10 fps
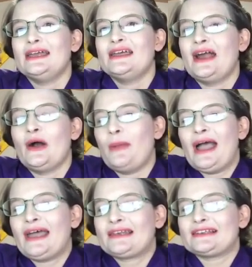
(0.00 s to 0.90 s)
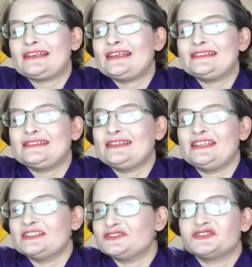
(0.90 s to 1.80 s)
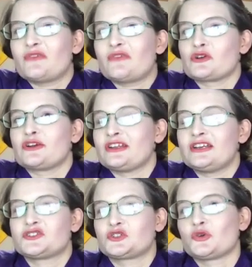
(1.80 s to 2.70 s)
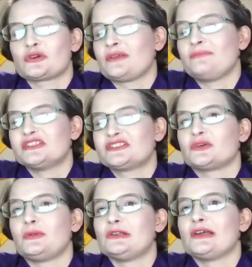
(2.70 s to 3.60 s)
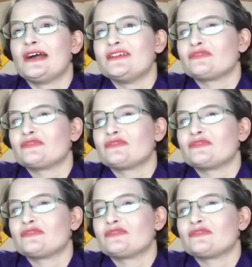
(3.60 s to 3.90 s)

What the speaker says: And how badly he had suffered in his short and miserable life.